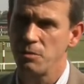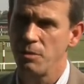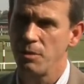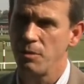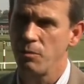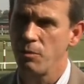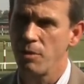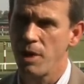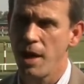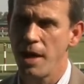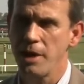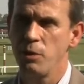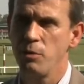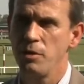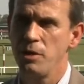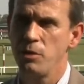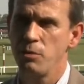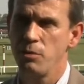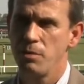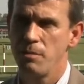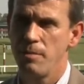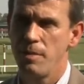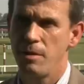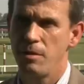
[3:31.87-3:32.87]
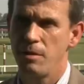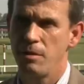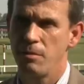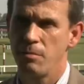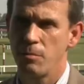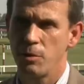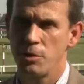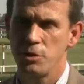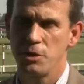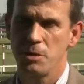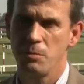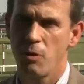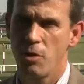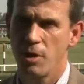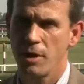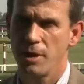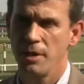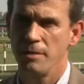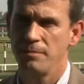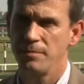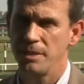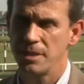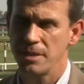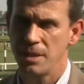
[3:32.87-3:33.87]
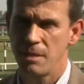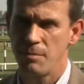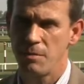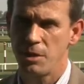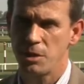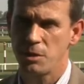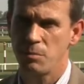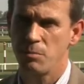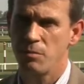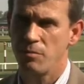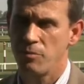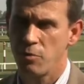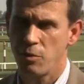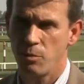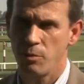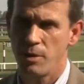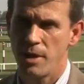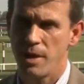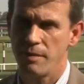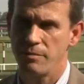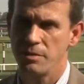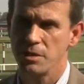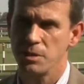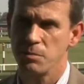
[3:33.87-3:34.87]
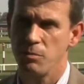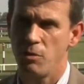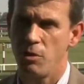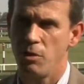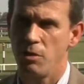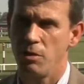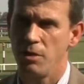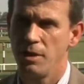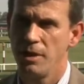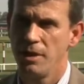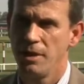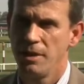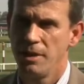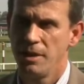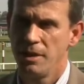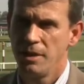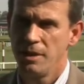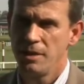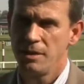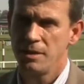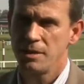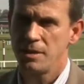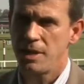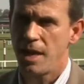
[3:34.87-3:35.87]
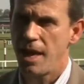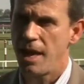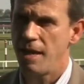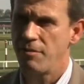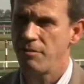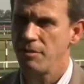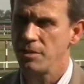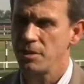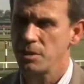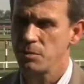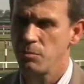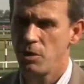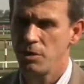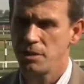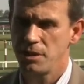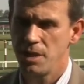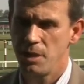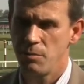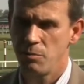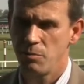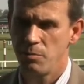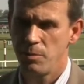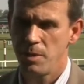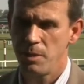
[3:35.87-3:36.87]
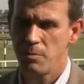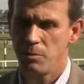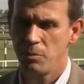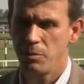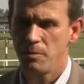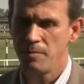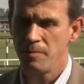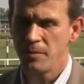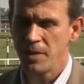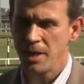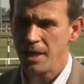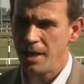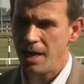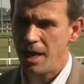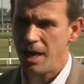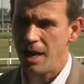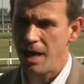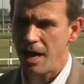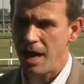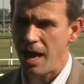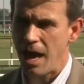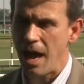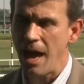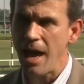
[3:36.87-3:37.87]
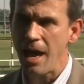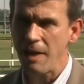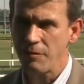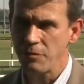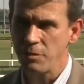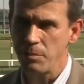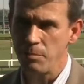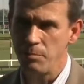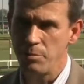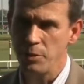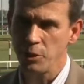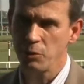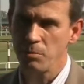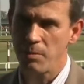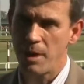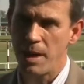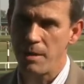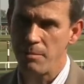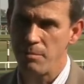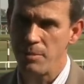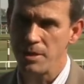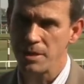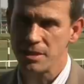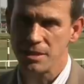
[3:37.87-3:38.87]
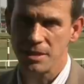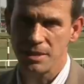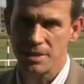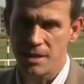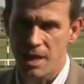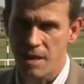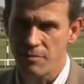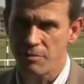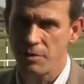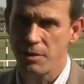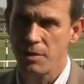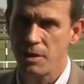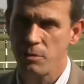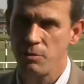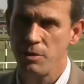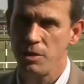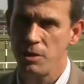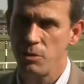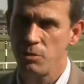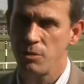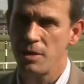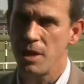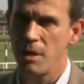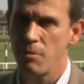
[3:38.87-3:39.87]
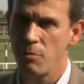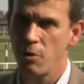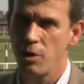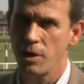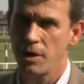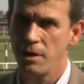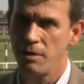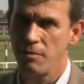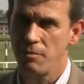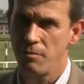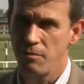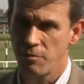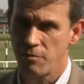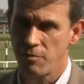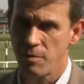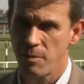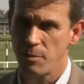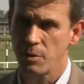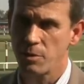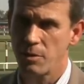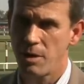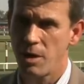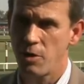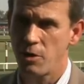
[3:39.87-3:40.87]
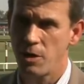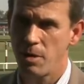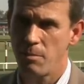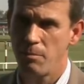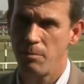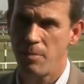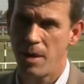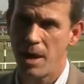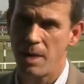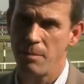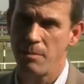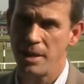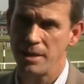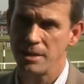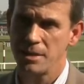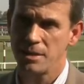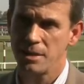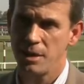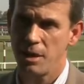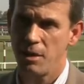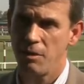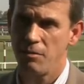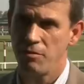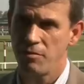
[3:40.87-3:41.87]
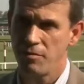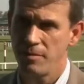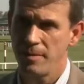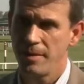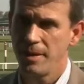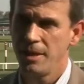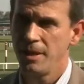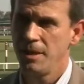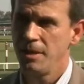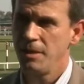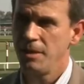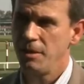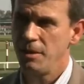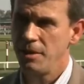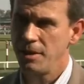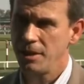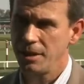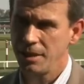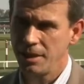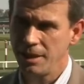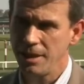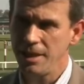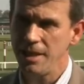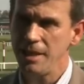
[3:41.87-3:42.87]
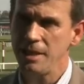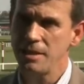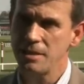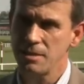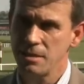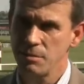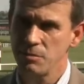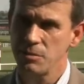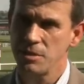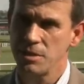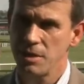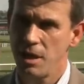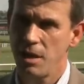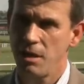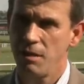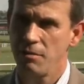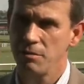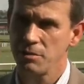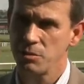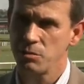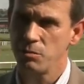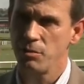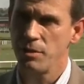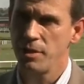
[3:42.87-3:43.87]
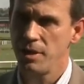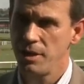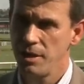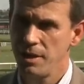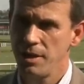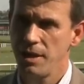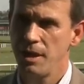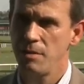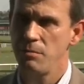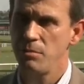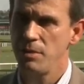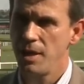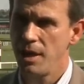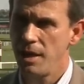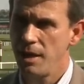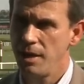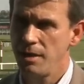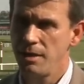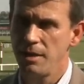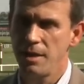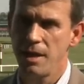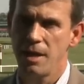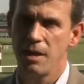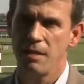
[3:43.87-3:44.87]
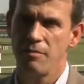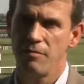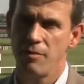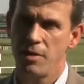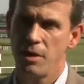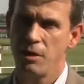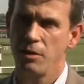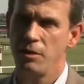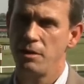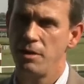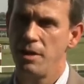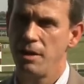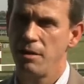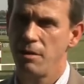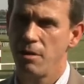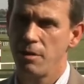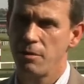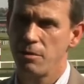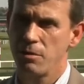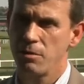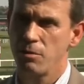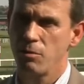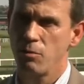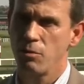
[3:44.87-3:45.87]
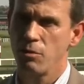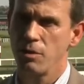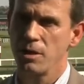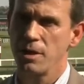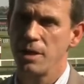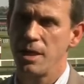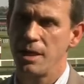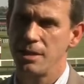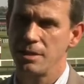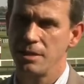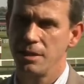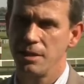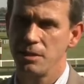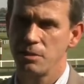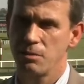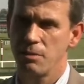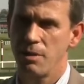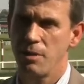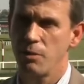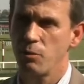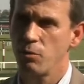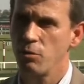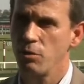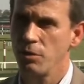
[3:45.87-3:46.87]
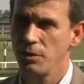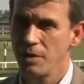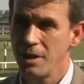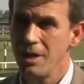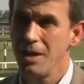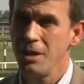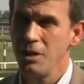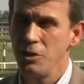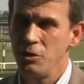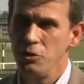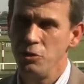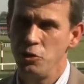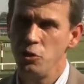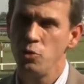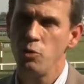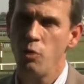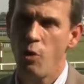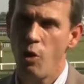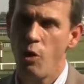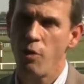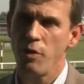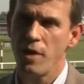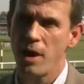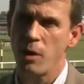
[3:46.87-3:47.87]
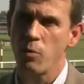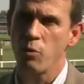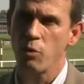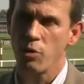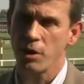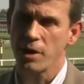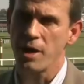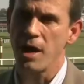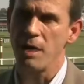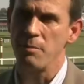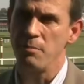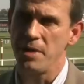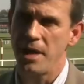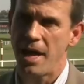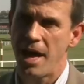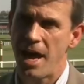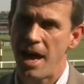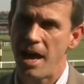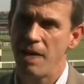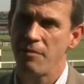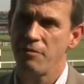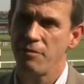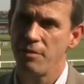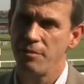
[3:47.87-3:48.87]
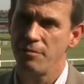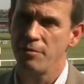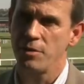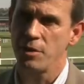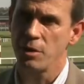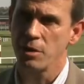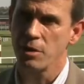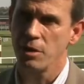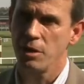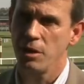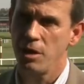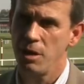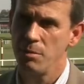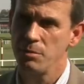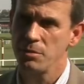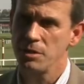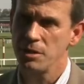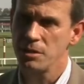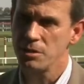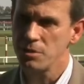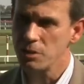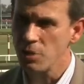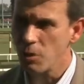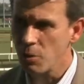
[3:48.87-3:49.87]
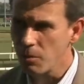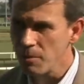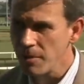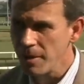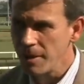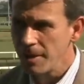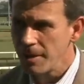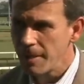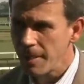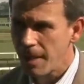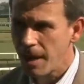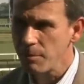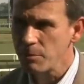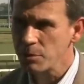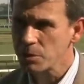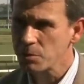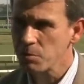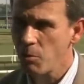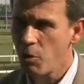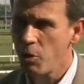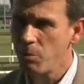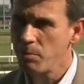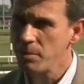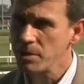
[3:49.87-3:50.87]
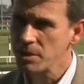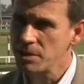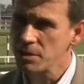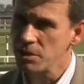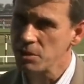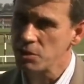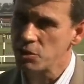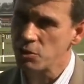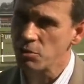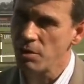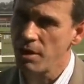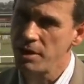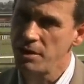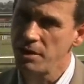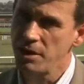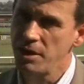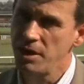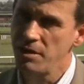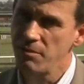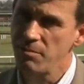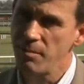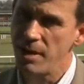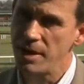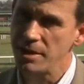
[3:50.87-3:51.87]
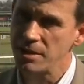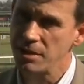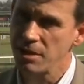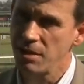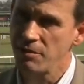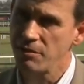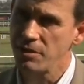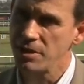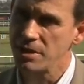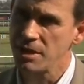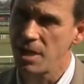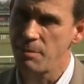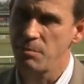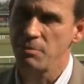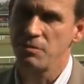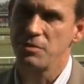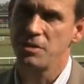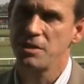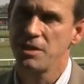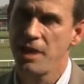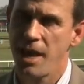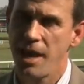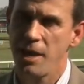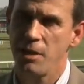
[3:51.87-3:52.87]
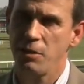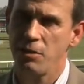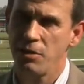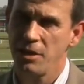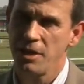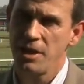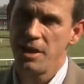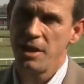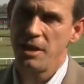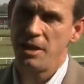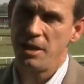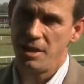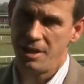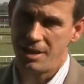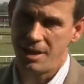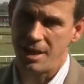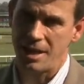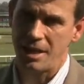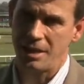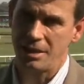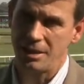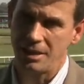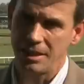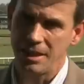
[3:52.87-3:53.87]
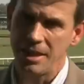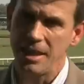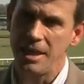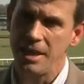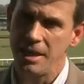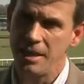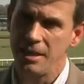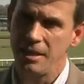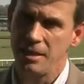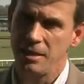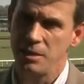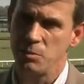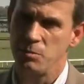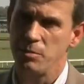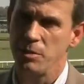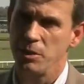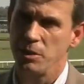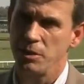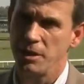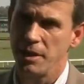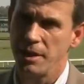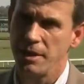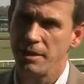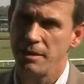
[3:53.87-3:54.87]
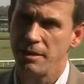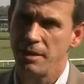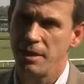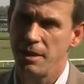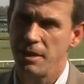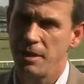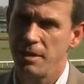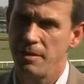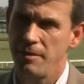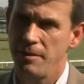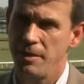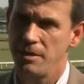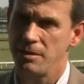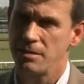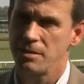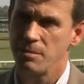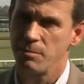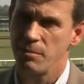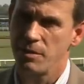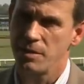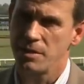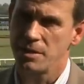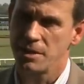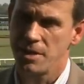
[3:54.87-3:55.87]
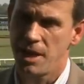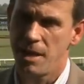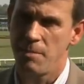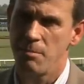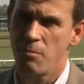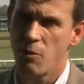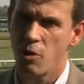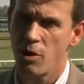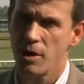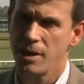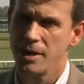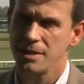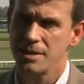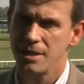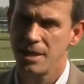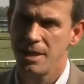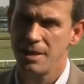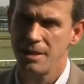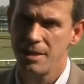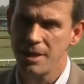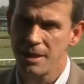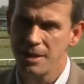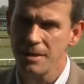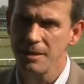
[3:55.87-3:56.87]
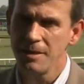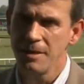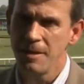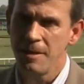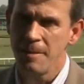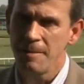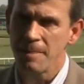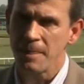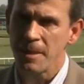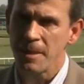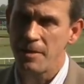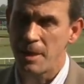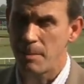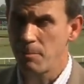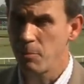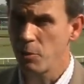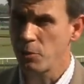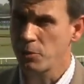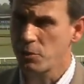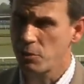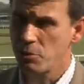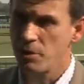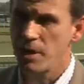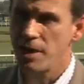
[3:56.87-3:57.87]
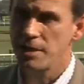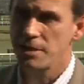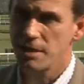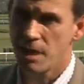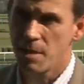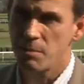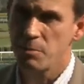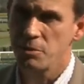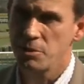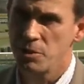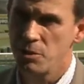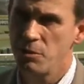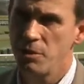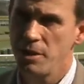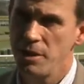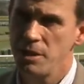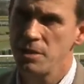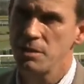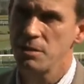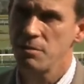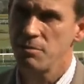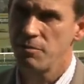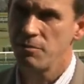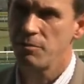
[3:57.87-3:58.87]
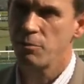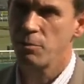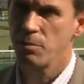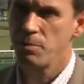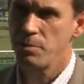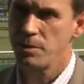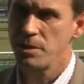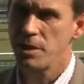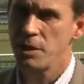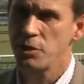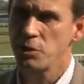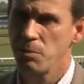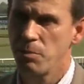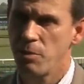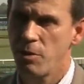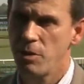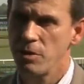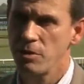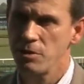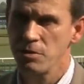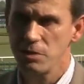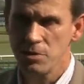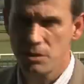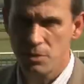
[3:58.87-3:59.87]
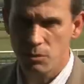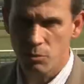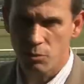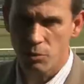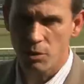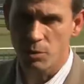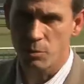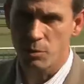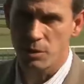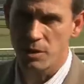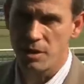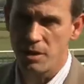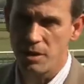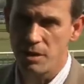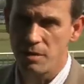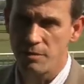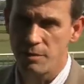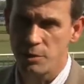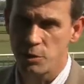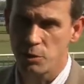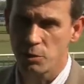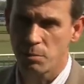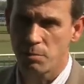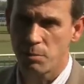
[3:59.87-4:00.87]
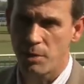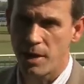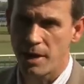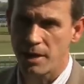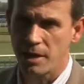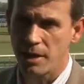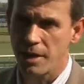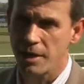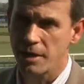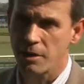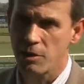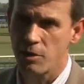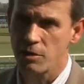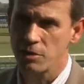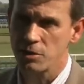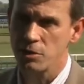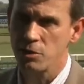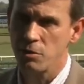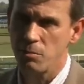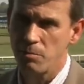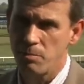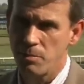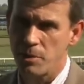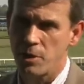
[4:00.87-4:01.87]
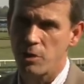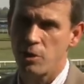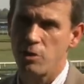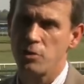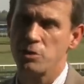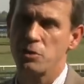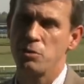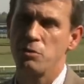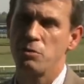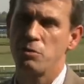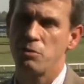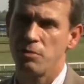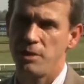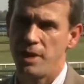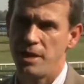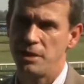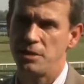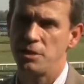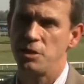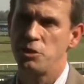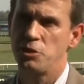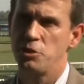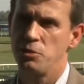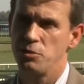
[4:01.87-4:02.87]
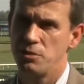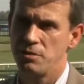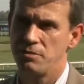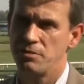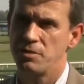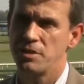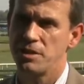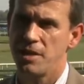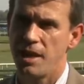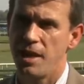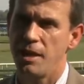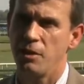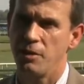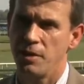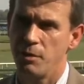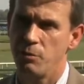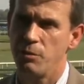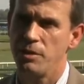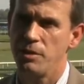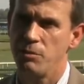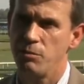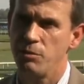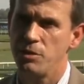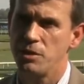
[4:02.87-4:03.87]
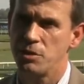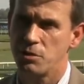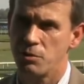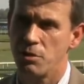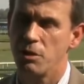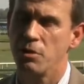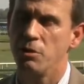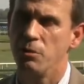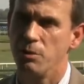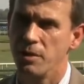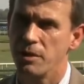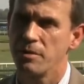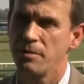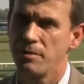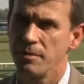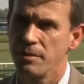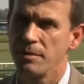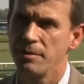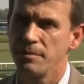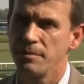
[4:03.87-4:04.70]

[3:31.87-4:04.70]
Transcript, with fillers: When I go into an, emerging market, as I mentioned before, we have a small staff and a small team of people. Uh, I have to build my business, everything we do in that market, from the ground up by myself. The leagues themselves within the NBA and the NFL and, and other organized leagues around the world do all that work on behalf of their clubs. And so I'm a small business trying to give myself the type of scale that a league is building uh, in some of the same markets. And I think that both creates opportunities for potential partners to work with an individual brand like an Arsenal, but it also creates issues of scale that we, we struggle with.